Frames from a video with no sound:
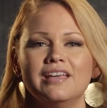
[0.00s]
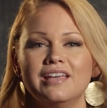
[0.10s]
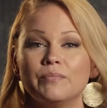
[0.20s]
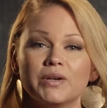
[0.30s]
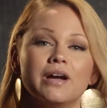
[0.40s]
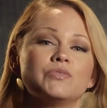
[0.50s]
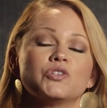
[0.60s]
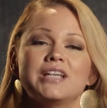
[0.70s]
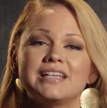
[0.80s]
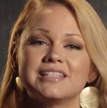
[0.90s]
it becomes
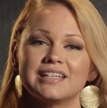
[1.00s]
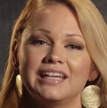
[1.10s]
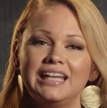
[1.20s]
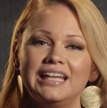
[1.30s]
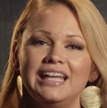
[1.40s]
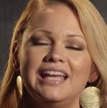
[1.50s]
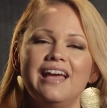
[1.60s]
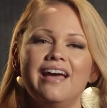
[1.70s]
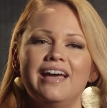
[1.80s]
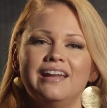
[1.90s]
your destiny."
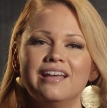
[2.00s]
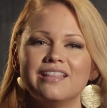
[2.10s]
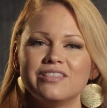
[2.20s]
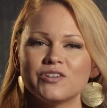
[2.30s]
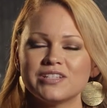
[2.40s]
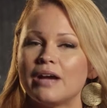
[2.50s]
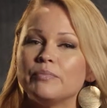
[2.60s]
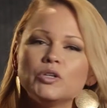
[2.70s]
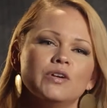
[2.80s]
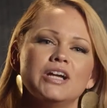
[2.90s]
And there's that
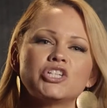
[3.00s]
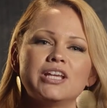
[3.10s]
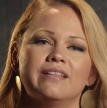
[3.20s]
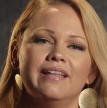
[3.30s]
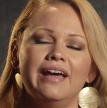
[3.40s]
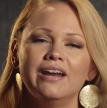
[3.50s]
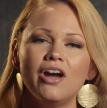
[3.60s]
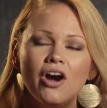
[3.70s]
progression that